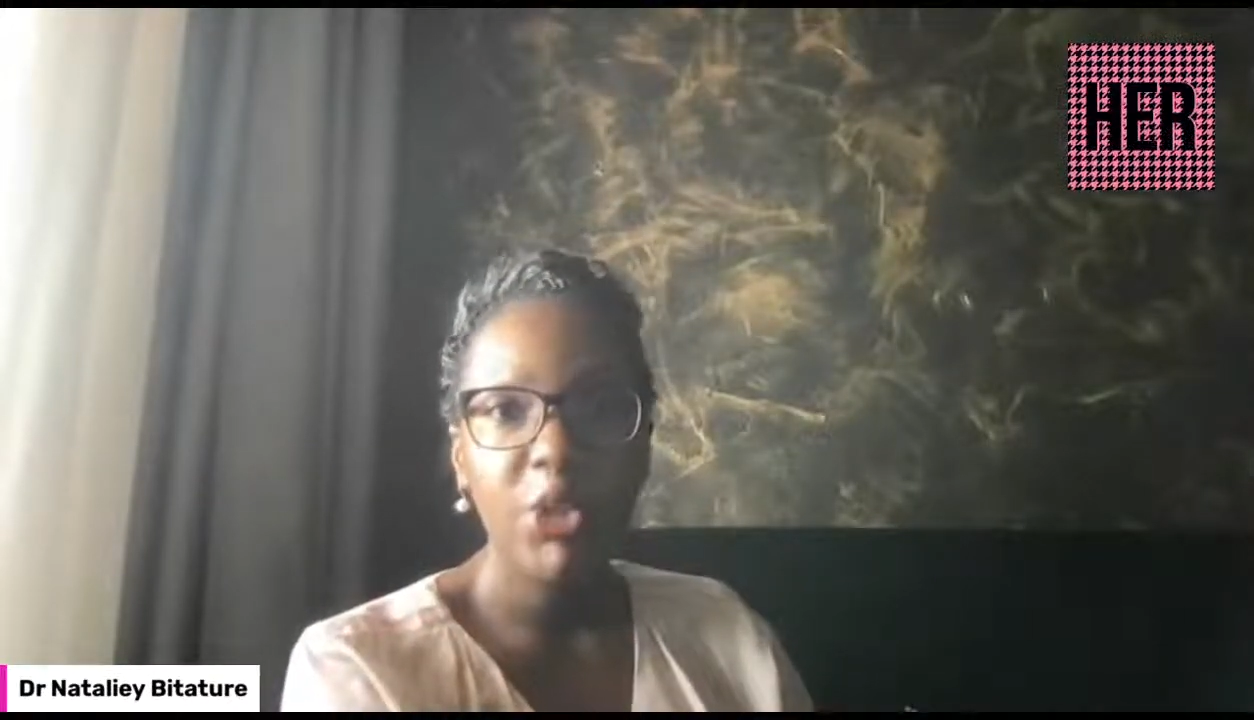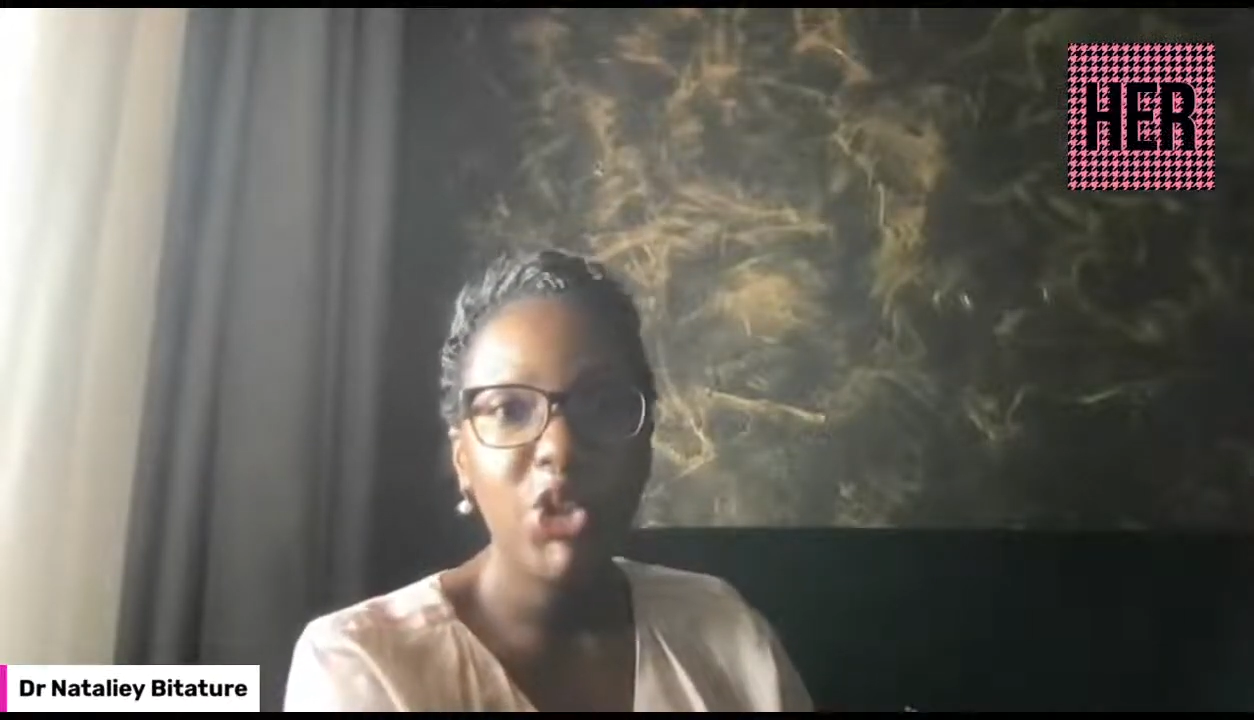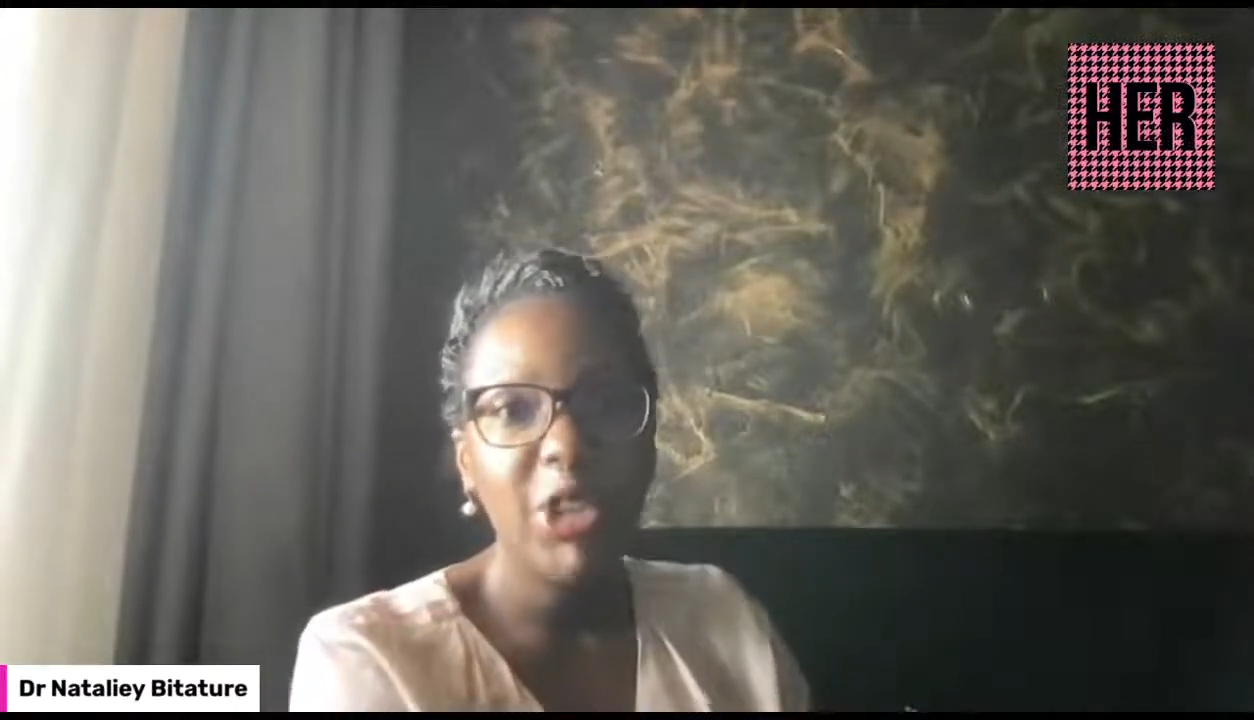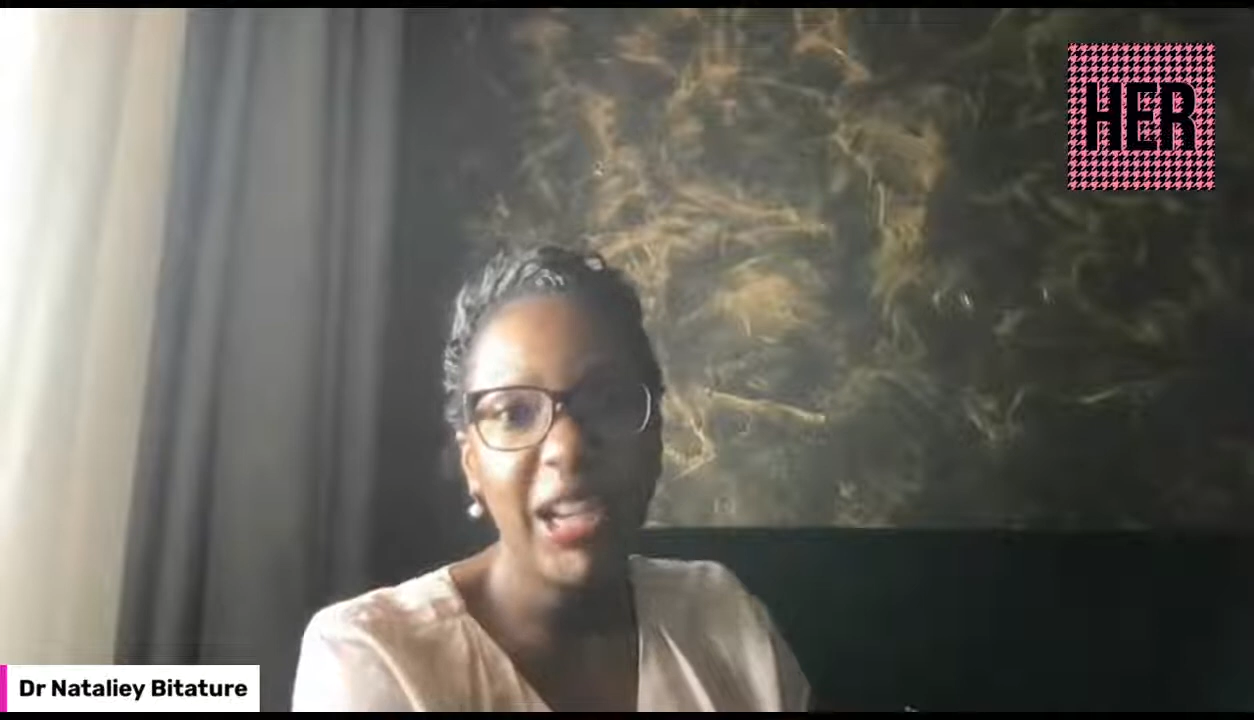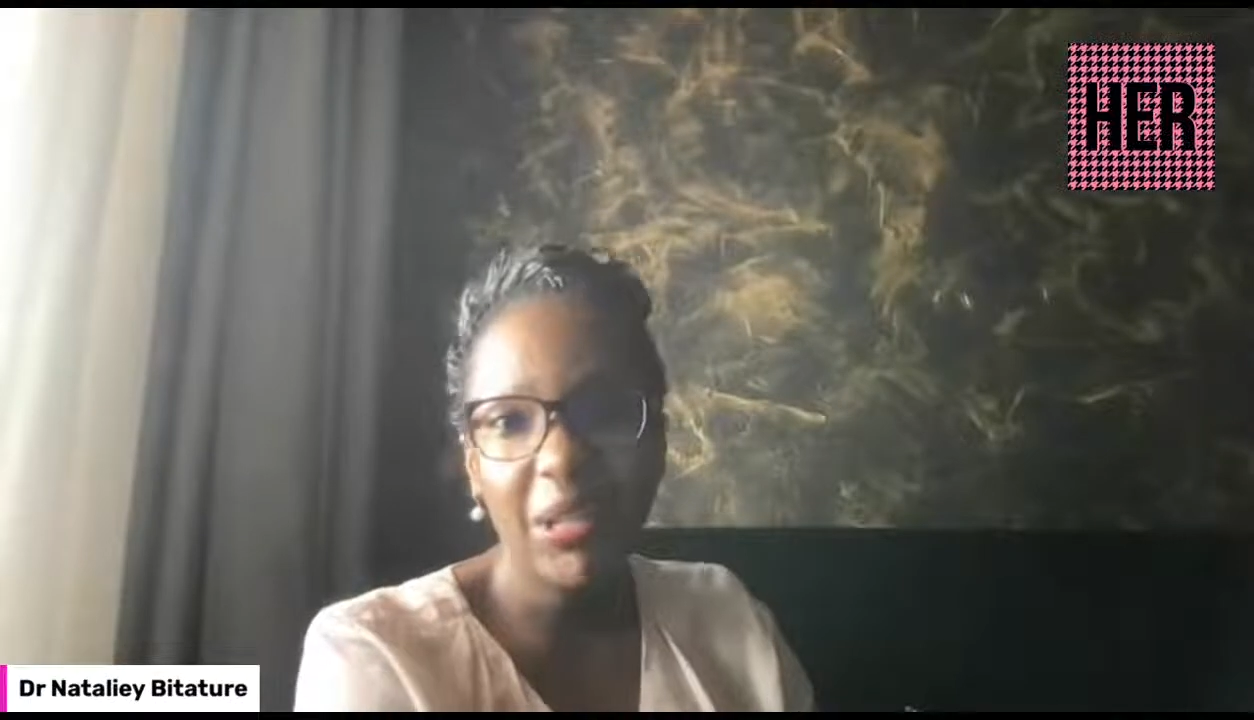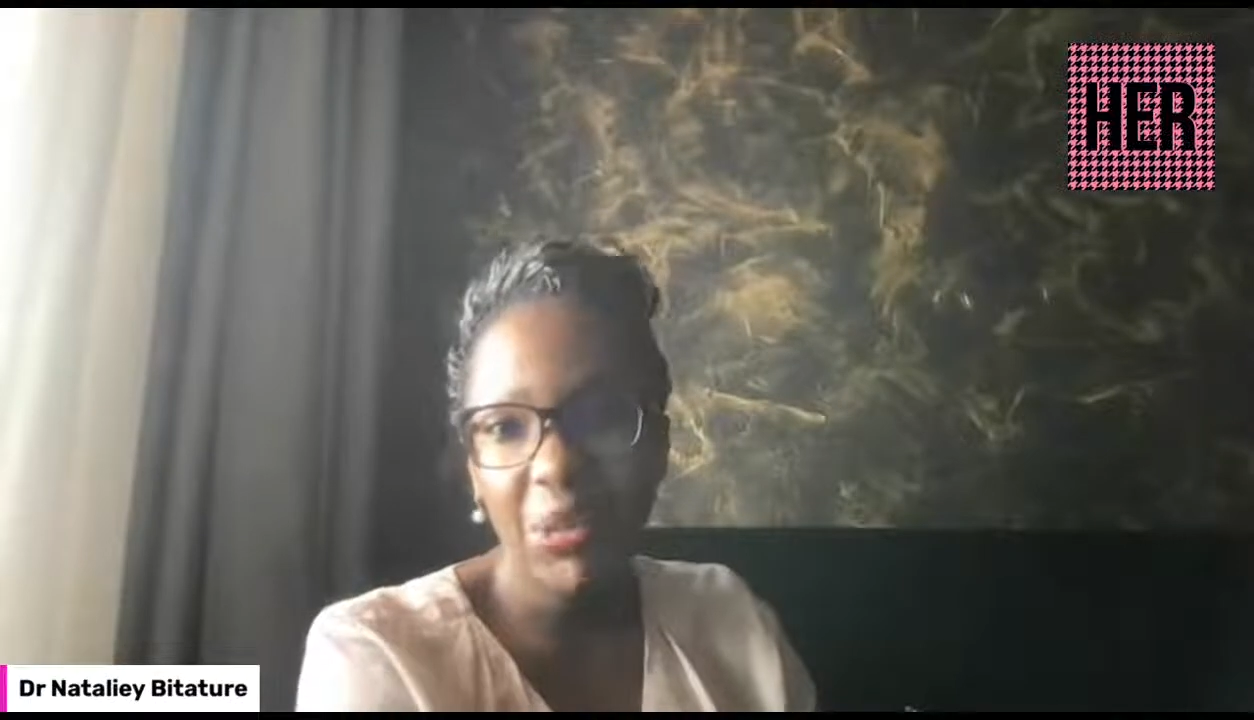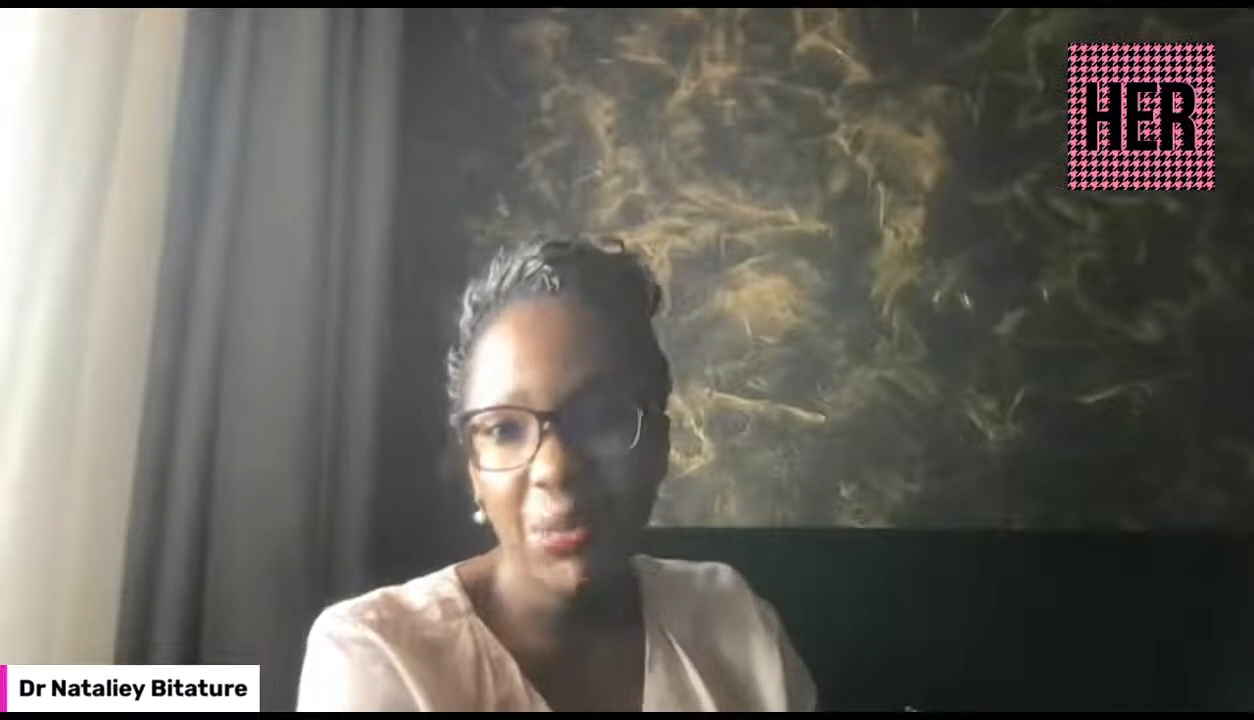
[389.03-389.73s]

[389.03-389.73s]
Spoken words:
trained to